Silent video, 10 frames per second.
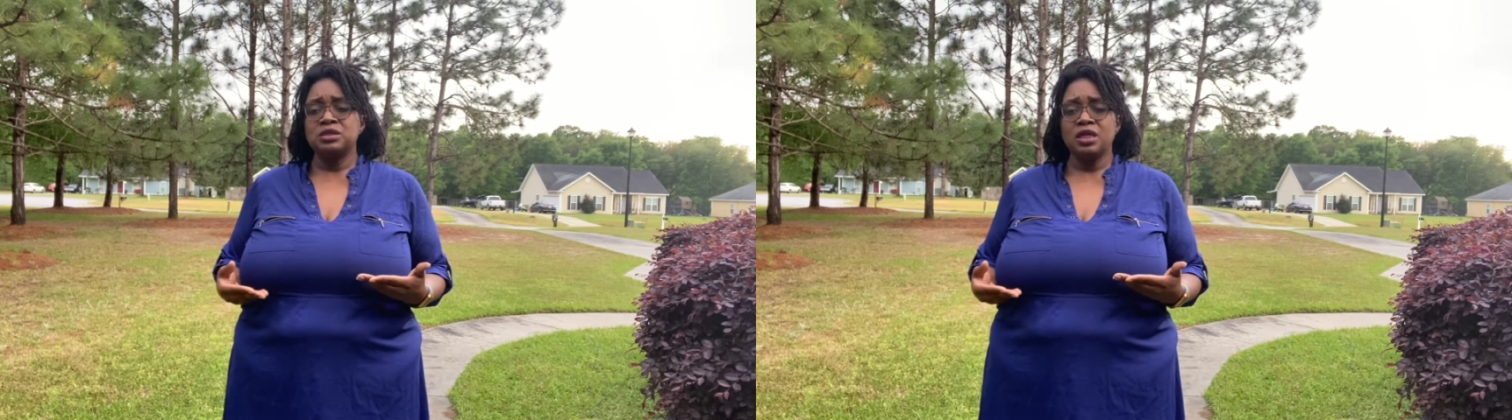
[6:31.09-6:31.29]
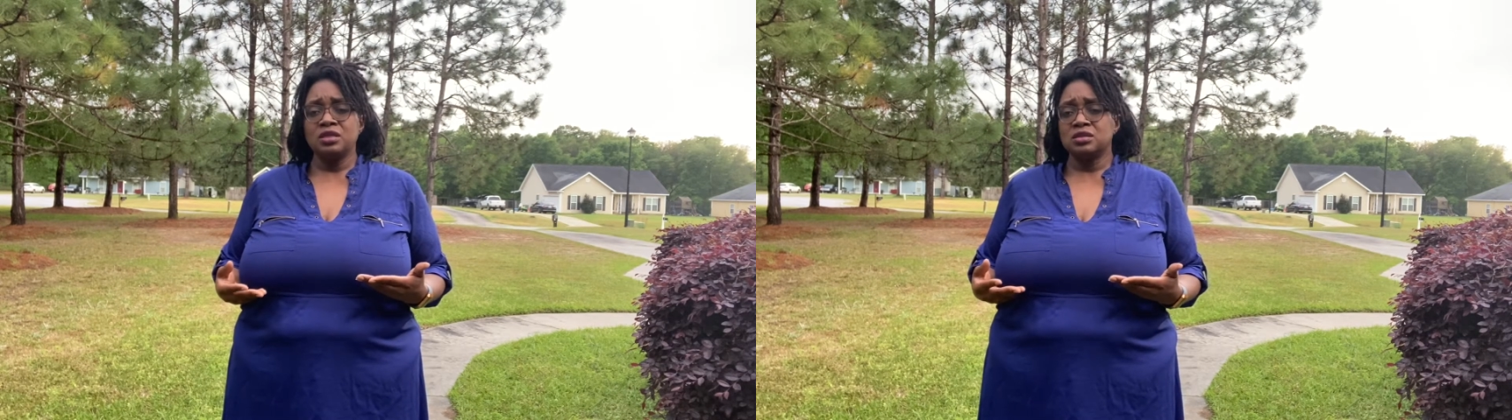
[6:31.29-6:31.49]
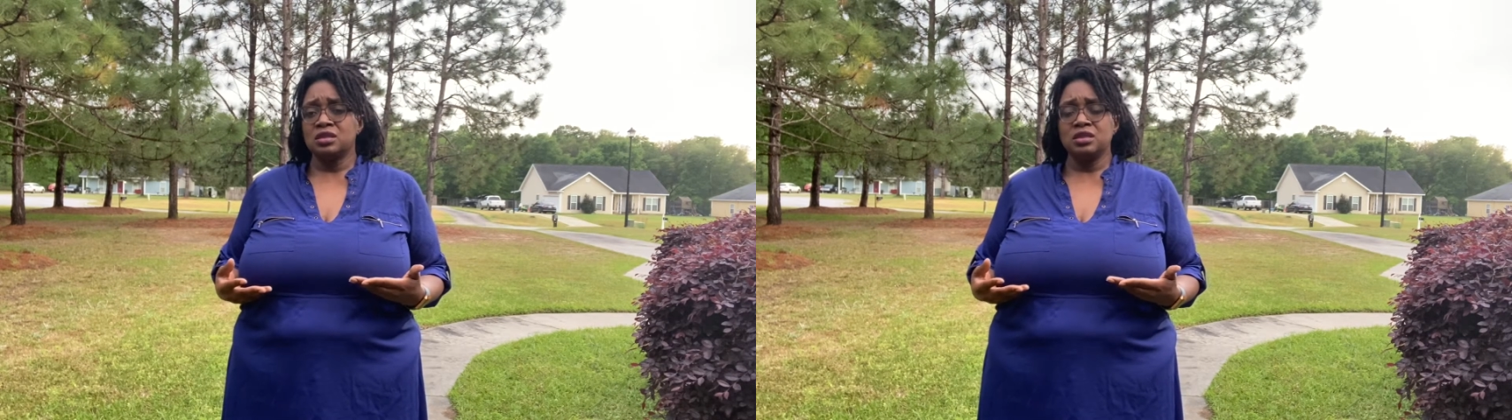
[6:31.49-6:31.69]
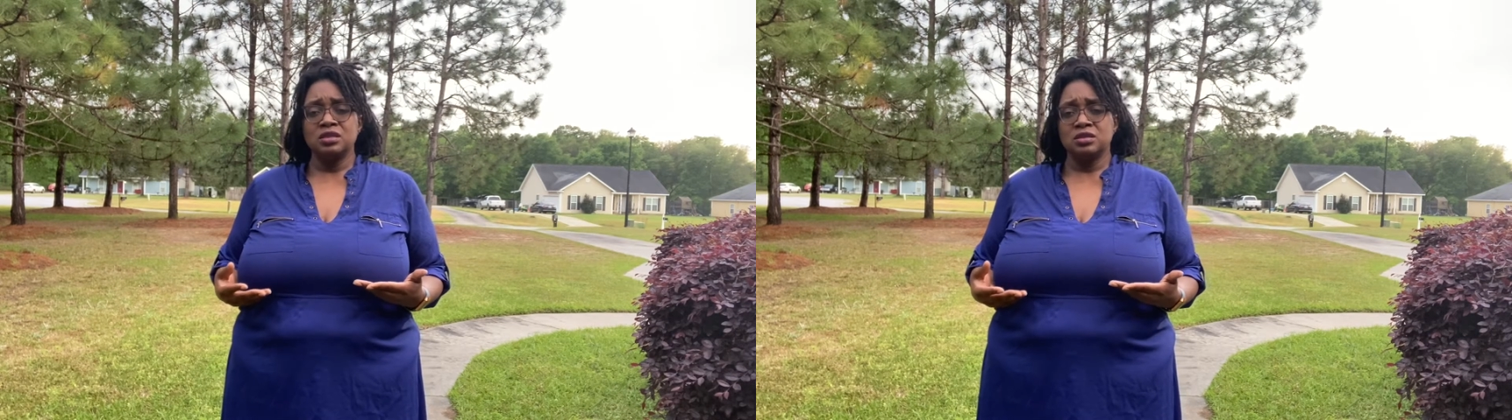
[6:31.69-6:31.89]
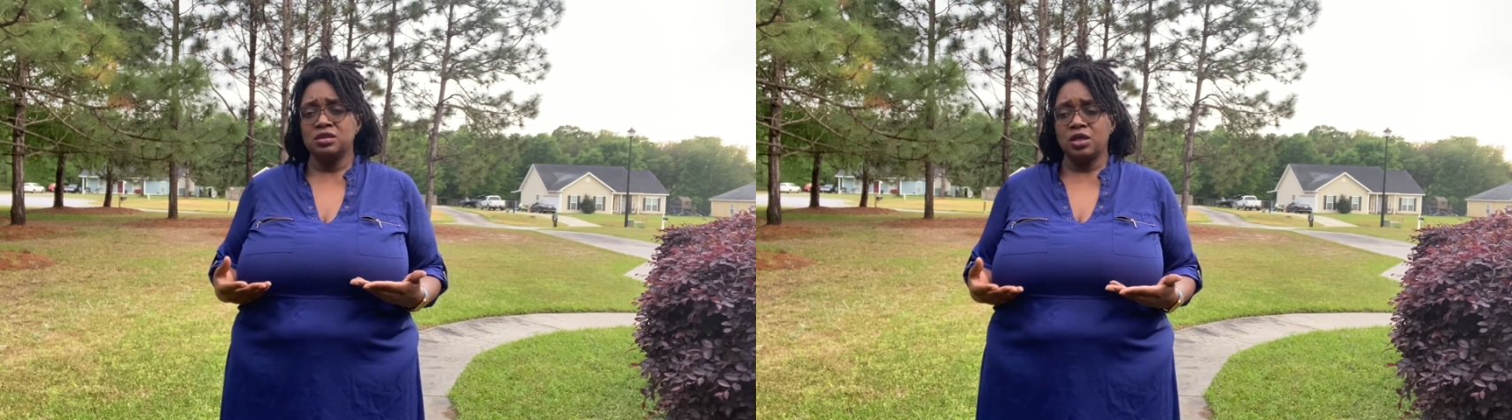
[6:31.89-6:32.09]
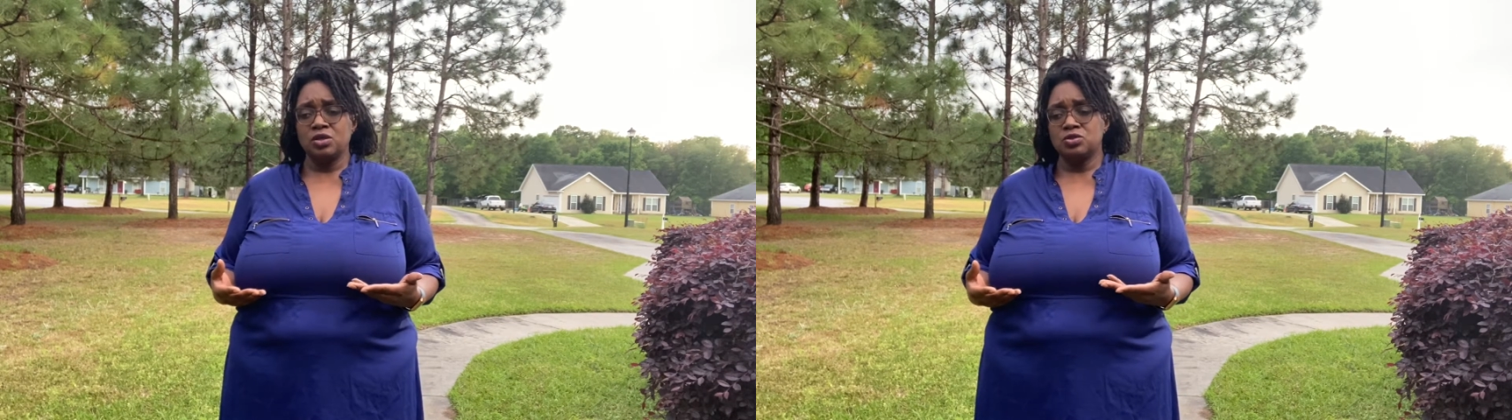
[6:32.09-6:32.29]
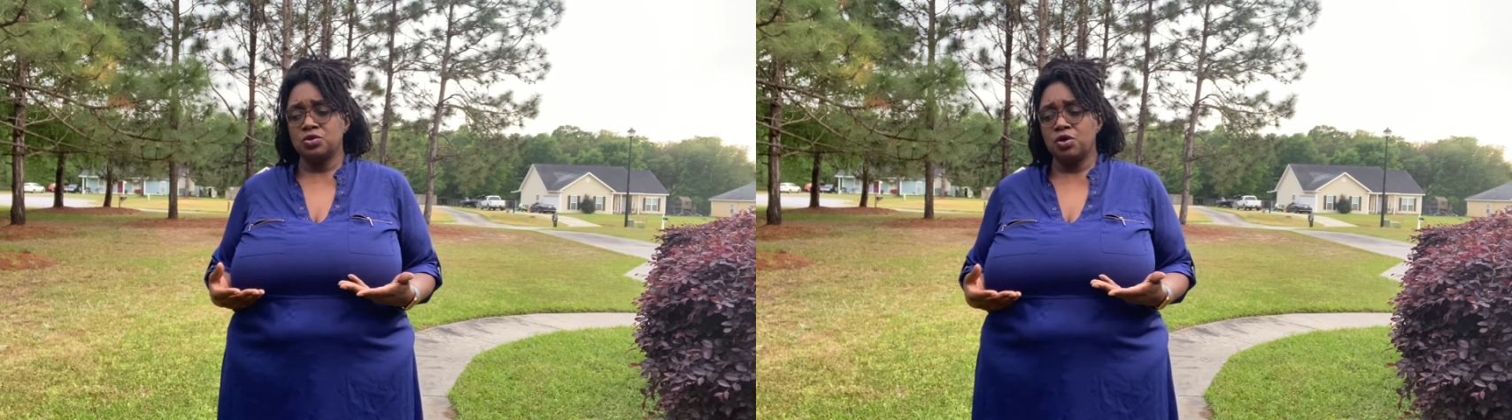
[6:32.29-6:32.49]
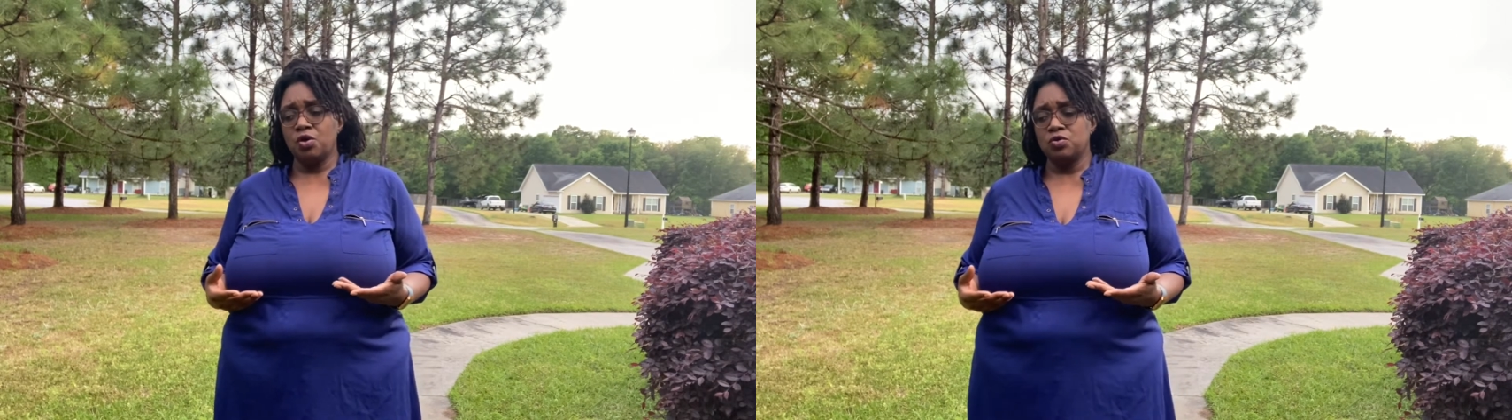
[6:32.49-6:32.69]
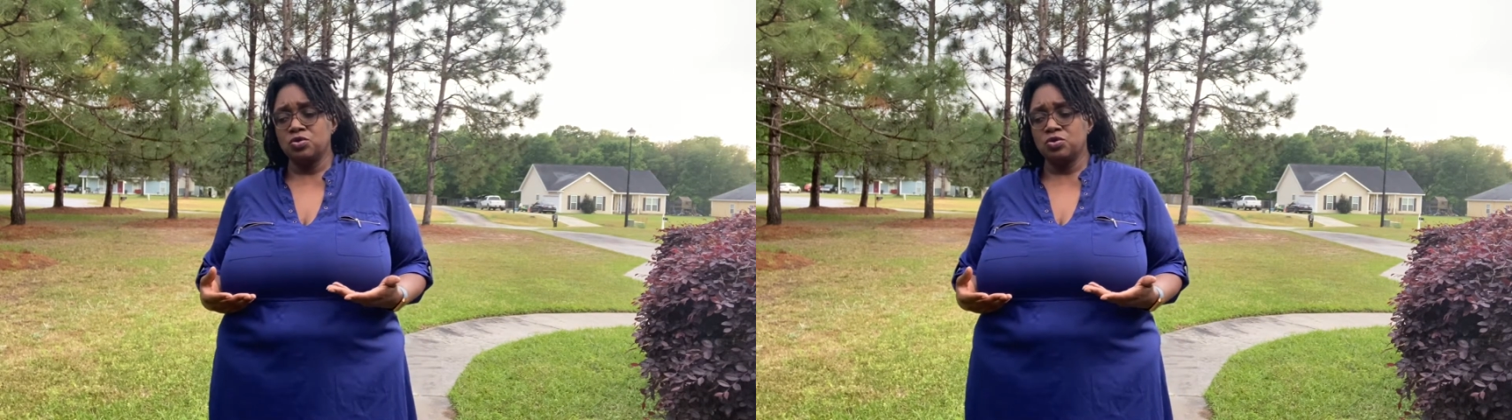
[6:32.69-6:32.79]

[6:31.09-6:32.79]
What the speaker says: changes, it doesn't change your goal.